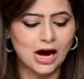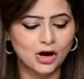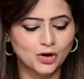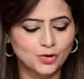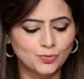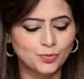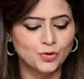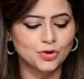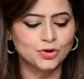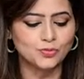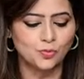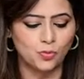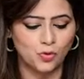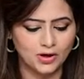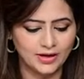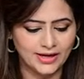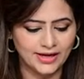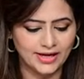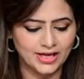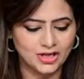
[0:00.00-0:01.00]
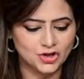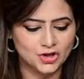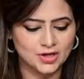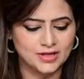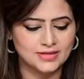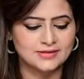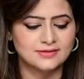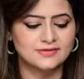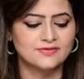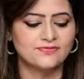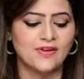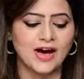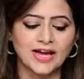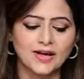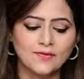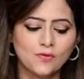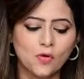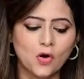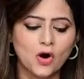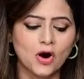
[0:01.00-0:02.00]
output voltage is
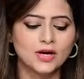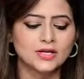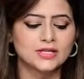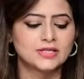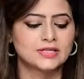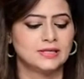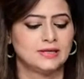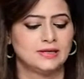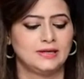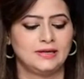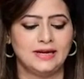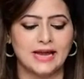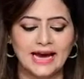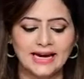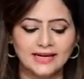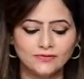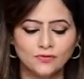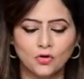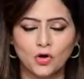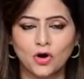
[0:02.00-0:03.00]
5 watt, 9